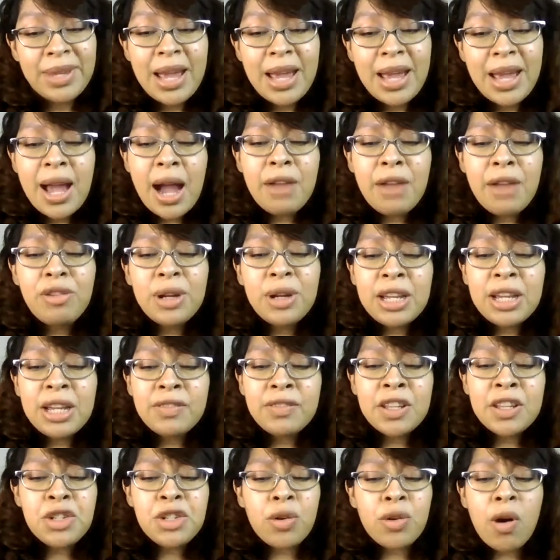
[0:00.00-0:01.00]
I forgive
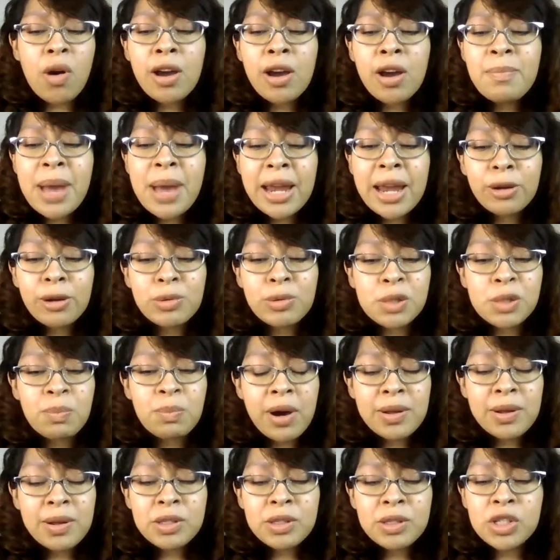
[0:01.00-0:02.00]
that your automatic
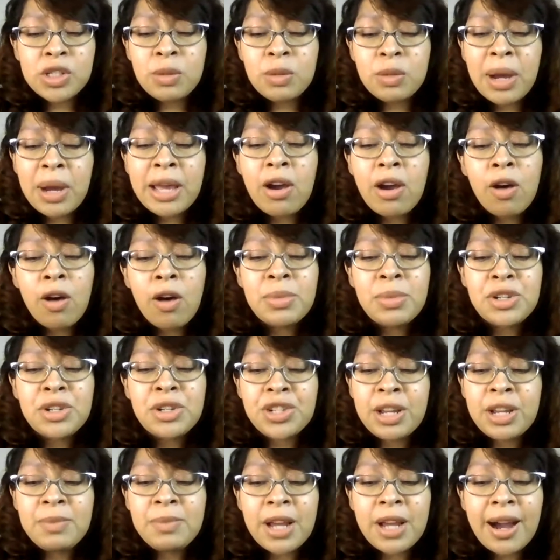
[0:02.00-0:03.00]
response to my
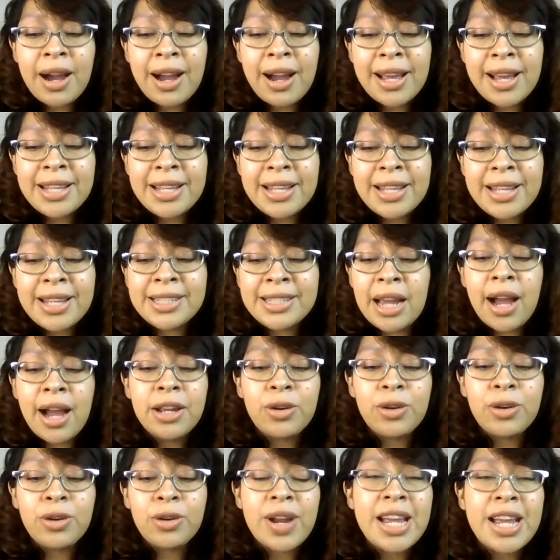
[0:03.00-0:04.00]
almond-shaped eyes and high
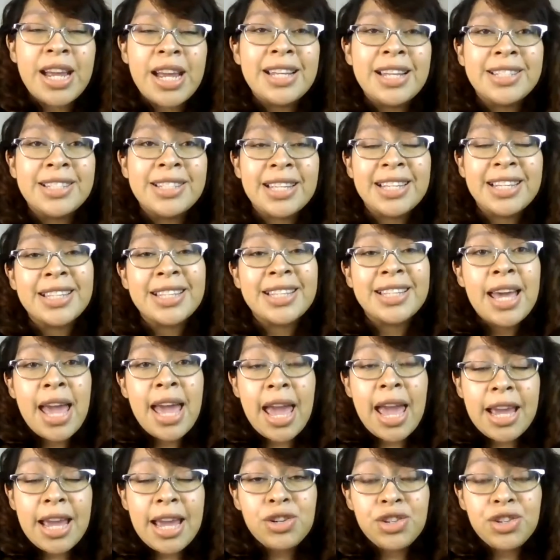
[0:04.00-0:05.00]
grades is
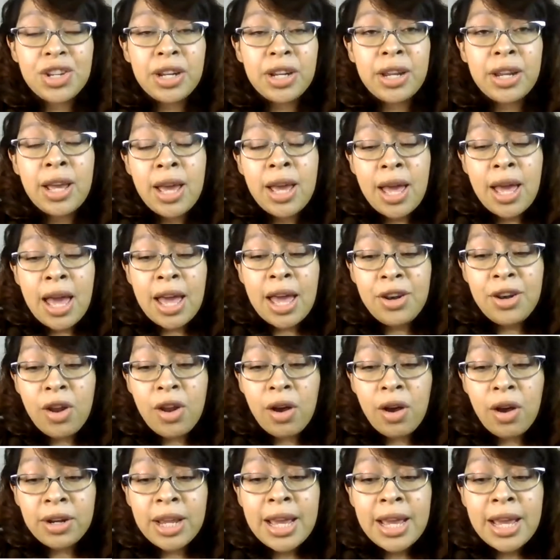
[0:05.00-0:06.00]
Asian and
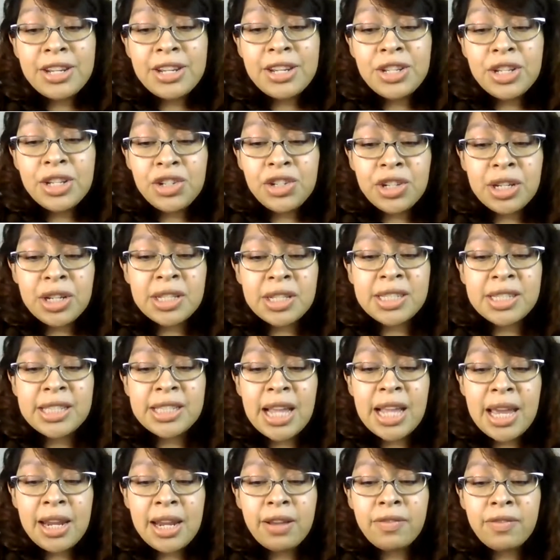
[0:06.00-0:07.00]
not Indigenous
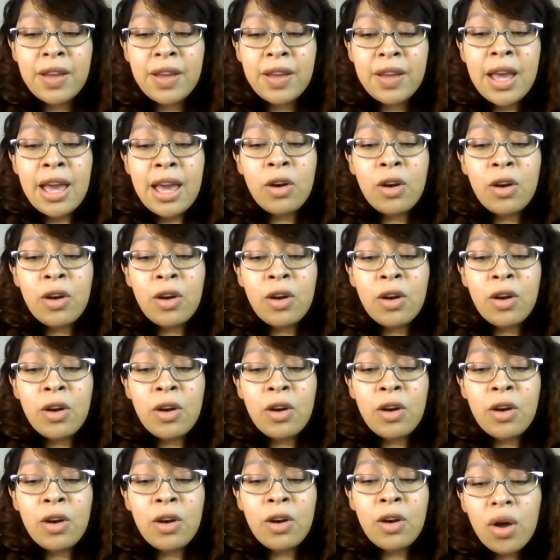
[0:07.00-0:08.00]
Native, and
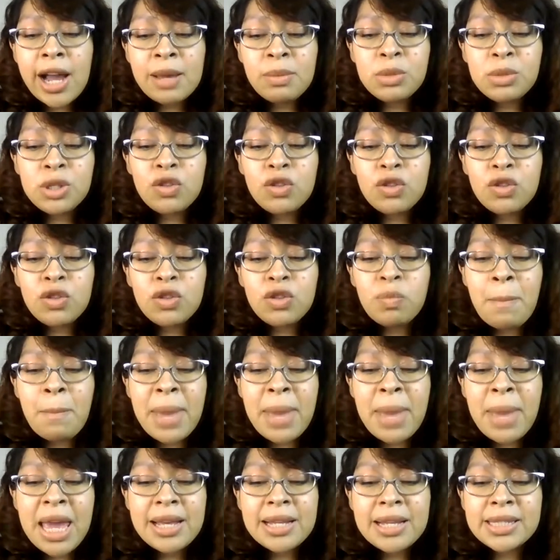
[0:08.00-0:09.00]
all the times you've
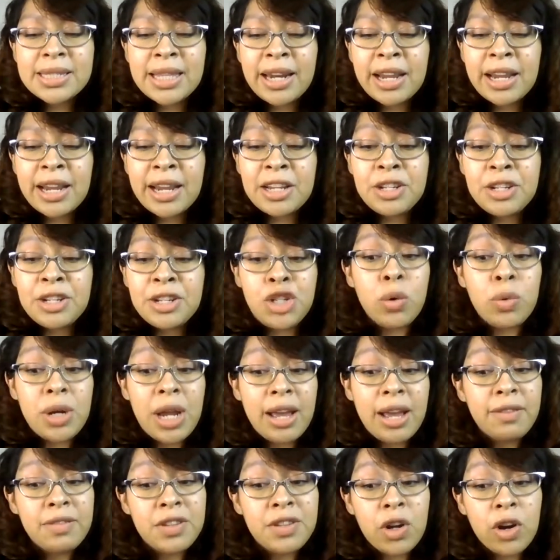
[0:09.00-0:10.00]
been amazed that I don't
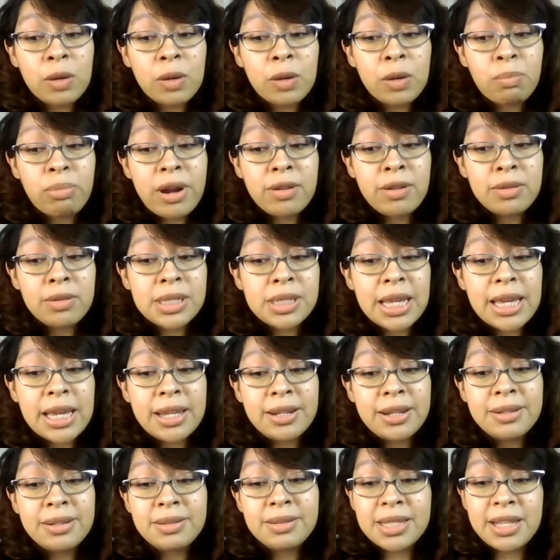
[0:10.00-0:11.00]
have dark brown
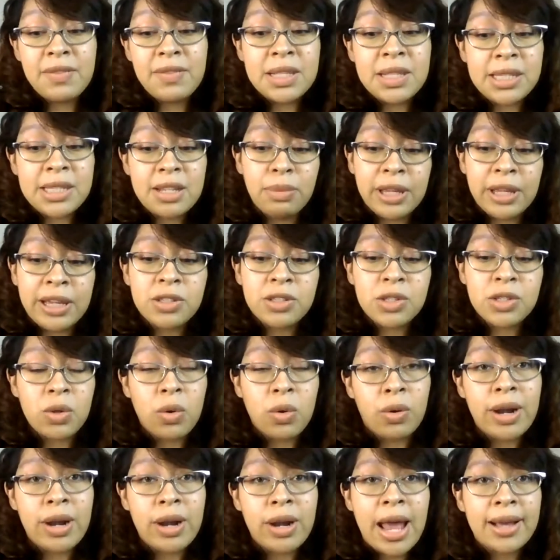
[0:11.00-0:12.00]
skin, 7 siblings,
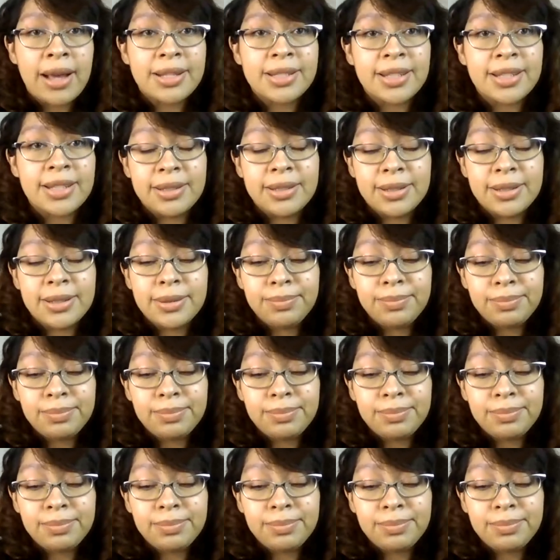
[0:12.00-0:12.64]
or an accent.